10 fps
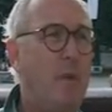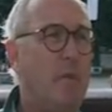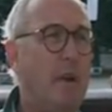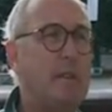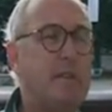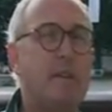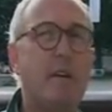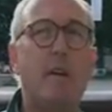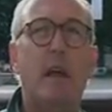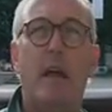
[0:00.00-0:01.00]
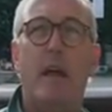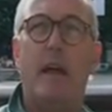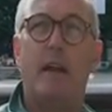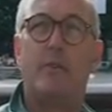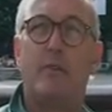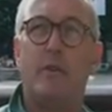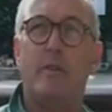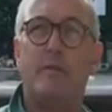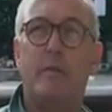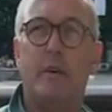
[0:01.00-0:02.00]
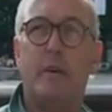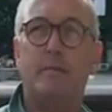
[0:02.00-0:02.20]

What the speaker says: But it's sort of